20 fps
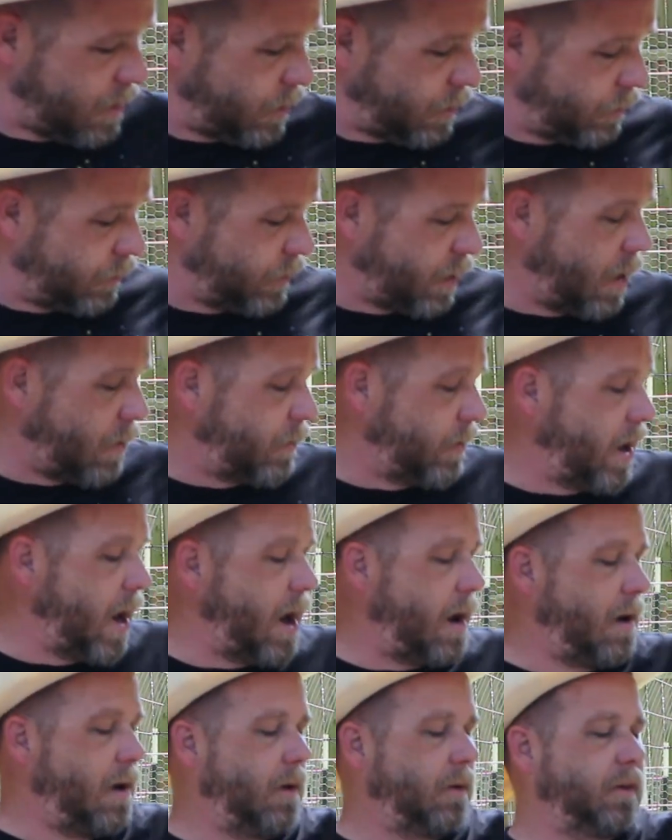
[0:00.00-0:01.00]
So
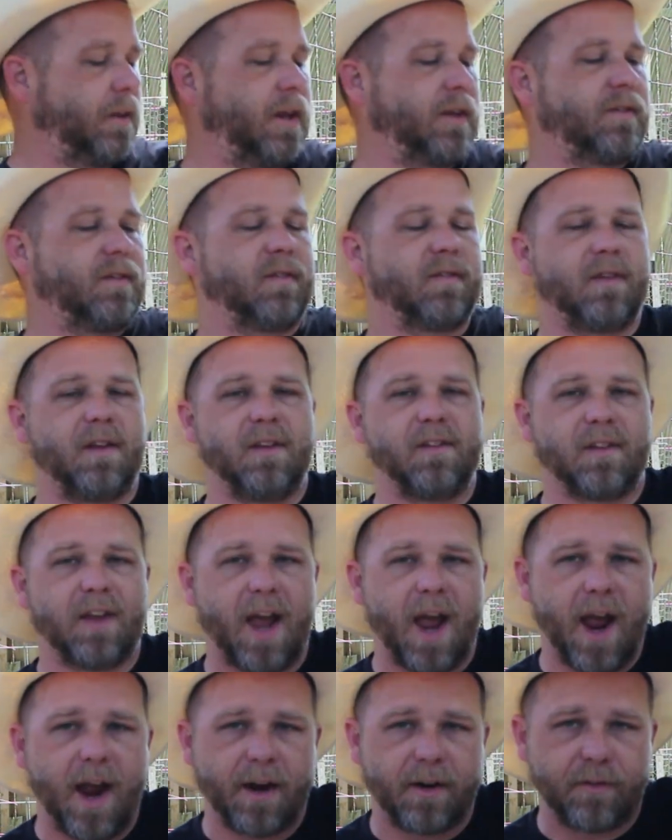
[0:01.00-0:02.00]
now this is his
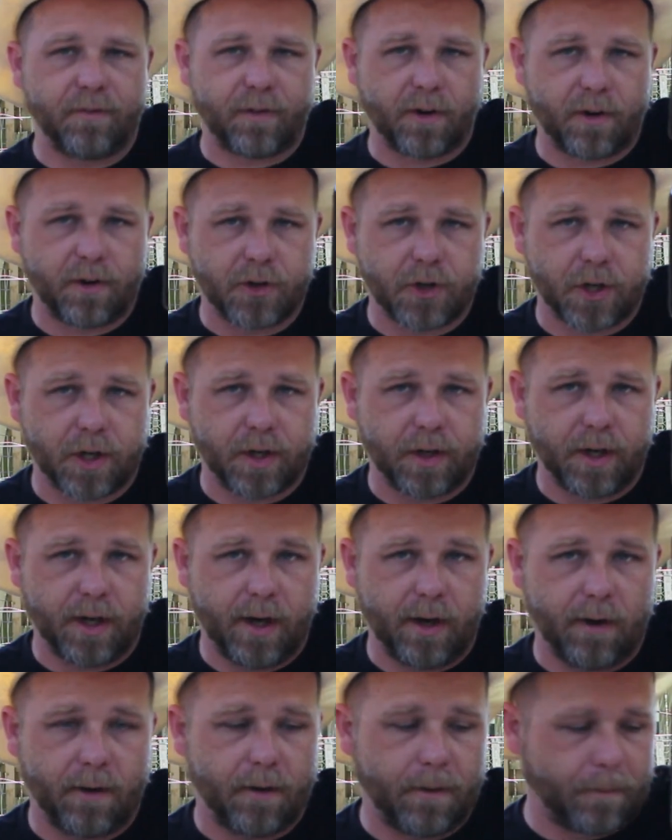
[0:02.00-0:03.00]
kegged version
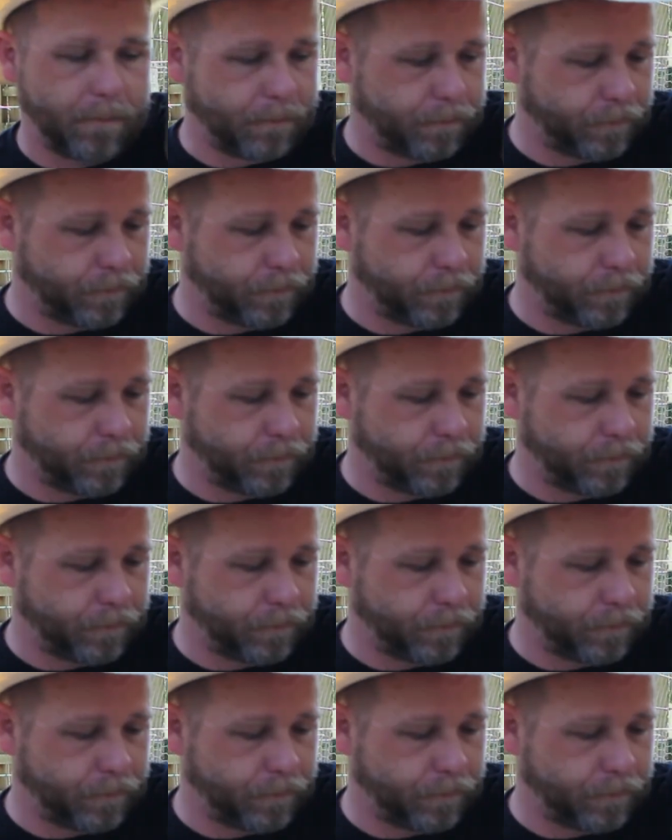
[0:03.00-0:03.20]
here,